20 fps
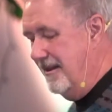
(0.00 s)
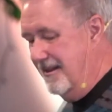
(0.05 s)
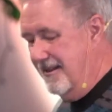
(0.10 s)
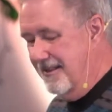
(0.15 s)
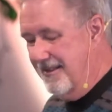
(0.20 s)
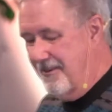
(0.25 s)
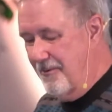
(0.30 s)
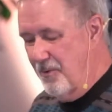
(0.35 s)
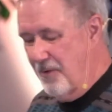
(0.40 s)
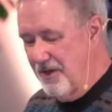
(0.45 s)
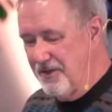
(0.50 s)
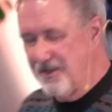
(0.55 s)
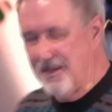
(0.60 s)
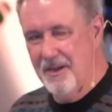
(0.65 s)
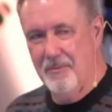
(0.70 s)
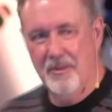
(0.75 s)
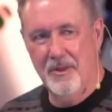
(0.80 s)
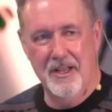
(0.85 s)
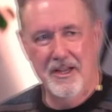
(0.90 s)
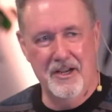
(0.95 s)
the wisdom
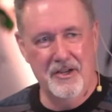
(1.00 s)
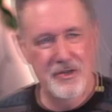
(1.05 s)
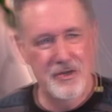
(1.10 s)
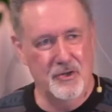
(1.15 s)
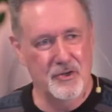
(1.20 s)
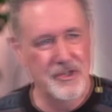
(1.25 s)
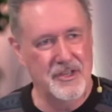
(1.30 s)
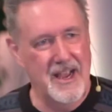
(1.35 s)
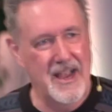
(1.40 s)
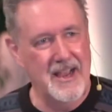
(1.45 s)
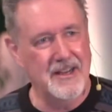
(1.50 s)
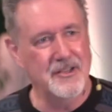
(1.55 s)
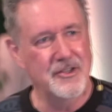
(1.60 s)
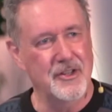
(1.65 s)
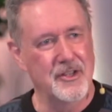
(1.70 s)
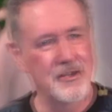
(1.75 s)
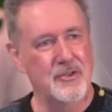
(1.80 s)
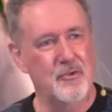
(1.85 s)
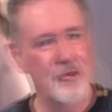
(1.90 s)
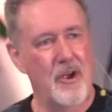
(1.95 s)
literature is actually
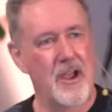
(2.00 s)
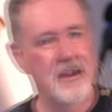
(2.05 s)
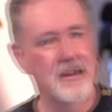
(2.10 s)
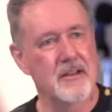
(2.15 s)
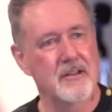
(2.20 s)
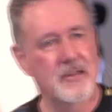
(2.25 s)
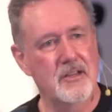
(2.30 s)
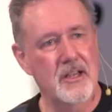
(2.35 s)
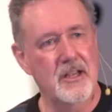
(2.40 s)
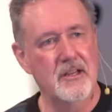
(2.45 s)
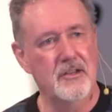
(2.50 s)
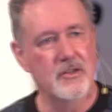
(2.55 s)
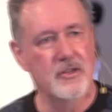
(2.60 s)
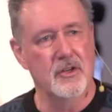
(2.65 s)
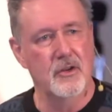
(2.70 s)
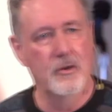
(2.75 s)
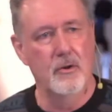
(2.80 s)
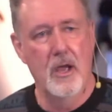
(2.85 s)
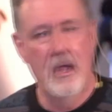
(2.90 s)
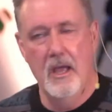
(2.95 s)
trying to teach
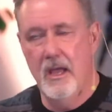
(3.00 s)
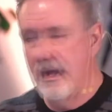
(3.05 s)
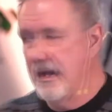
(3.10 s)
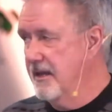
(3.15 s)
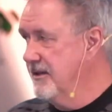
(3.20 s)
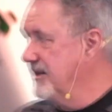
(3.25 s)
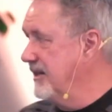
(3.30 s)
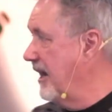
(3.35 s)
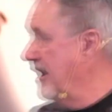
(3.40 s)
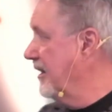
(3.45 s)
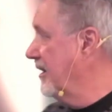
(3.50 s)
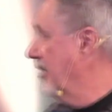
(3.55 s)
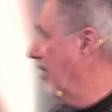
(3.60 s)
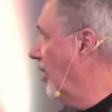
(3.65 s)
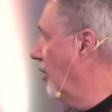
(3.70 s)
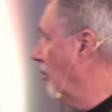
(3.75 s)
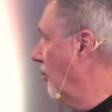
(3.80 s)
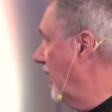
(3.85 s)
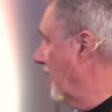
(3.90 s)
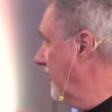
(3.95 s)
you, is that, you know
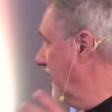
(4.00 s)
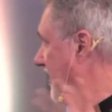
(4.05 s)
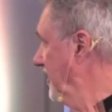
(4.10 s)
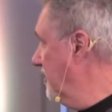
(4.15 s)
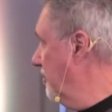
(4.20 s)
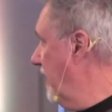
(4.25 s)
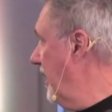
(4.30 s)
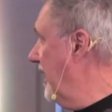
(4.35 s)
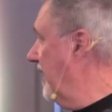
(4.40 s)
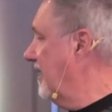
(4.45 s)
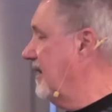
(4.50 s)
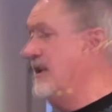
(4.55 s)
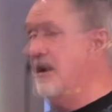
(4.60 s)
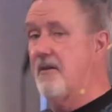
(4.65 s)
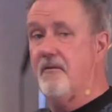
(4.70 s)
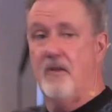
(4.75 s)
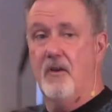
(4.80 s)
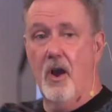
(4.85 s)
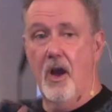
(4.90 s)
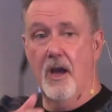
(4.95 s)
what, this painting
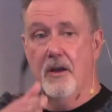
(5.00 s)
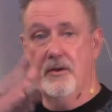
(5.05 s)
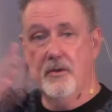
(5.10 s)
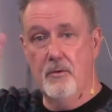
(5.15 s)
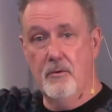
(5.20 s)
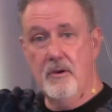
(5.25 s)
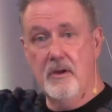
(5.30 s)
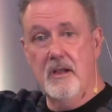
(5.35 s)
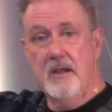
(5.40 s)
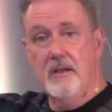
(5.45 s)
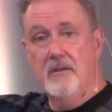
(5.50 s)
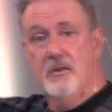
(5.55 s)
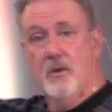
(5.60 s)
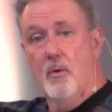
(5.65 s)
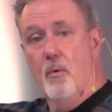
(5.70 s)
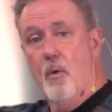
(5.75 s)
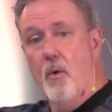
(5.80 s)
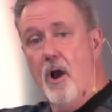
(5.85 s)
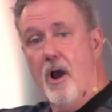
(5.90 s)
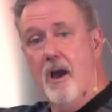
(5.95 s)
of God, you need to
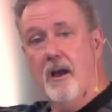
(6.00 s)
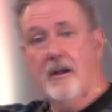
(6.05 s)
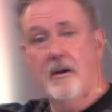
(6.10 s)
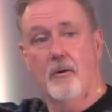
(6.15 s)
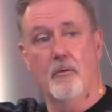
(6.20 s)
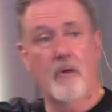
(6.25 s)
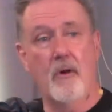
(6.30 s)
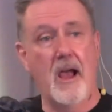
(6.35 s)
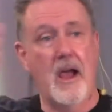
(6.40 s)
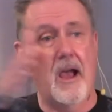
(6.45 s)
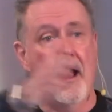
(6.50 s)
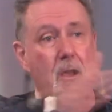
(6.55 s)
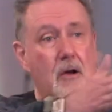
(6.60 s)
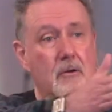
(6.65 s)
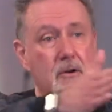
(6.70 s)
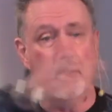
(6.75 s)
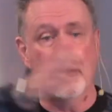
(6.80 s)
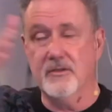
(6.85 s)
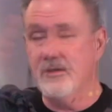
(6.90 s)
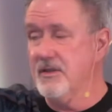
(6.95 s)
walk around
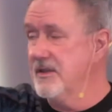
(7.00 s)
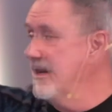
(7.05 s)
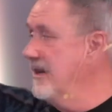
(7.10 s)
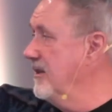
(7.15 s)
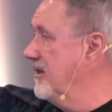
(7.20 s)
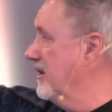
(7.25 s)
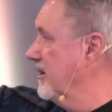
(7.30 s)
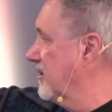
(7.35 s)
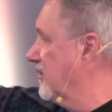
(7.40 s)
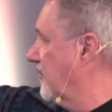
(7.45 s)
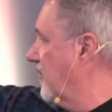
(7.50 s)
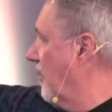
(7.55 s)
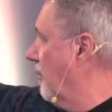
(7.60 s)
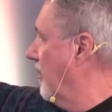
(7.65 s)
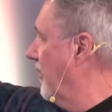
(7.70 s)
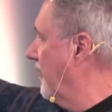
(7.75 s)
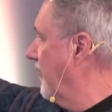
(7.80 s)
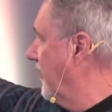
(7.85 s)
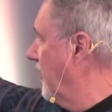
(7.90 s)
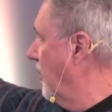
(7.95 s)
and see this from a
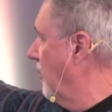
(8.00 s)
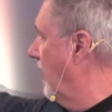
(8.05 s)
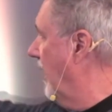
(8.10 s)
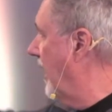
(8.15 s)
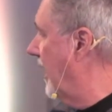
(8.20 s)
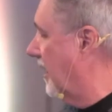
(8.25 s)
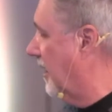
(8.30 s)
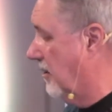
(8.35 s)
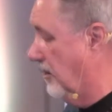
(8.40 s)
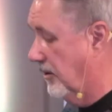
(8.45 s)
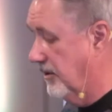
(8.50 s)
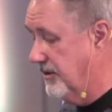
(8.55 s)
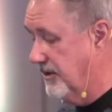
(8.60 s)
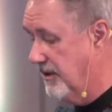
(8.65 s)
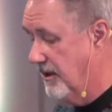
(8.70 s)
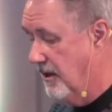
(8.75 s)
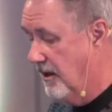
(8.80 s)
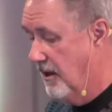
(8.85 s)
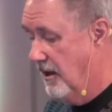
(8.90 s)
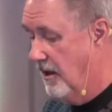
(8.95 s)
few angles
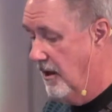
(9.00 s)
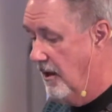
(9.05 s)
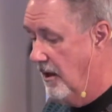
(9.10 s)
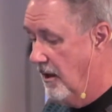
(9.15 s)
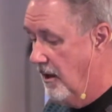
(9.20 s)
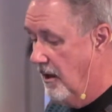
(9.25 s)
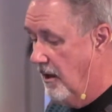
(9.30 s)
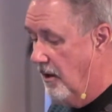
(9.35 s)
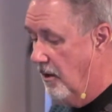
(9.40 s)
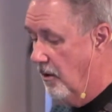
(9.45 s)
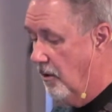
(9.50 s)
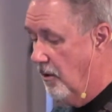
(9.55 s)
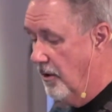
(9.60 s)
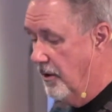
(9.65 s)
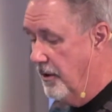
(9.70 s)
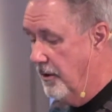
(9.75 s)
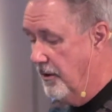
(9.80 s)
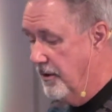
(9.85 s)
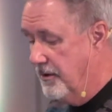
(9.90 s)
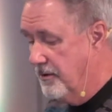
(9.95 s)
or
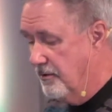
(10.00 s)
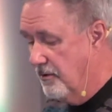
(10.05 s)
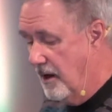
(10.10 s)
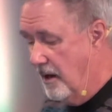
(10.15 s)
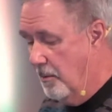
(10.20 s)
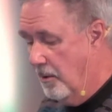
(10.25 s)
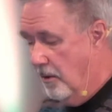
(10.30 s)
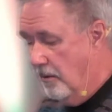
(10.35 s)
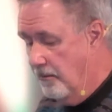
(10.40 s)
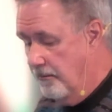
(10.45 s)
you're in trouble.